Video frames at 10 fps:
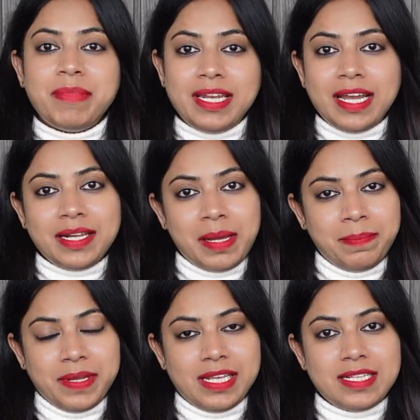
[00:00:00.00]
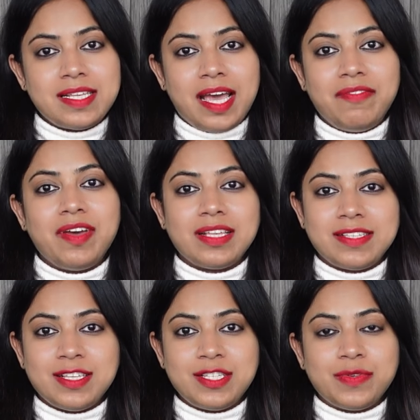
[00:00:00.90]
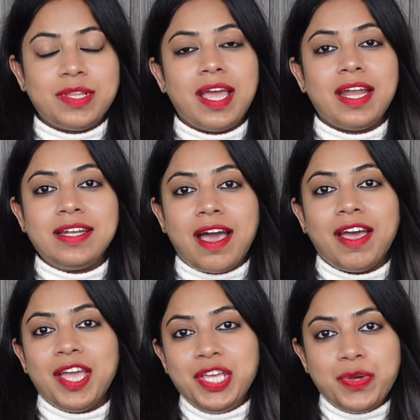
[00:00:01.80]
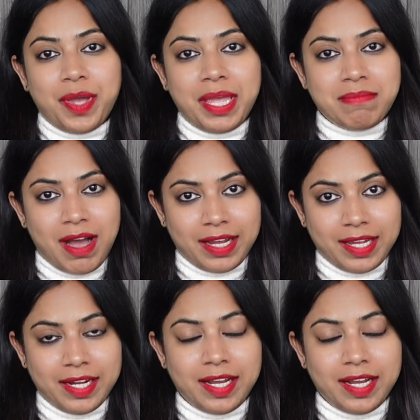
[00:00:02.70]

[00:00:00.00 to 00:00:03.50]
Mainland companies have access to the entire UAE market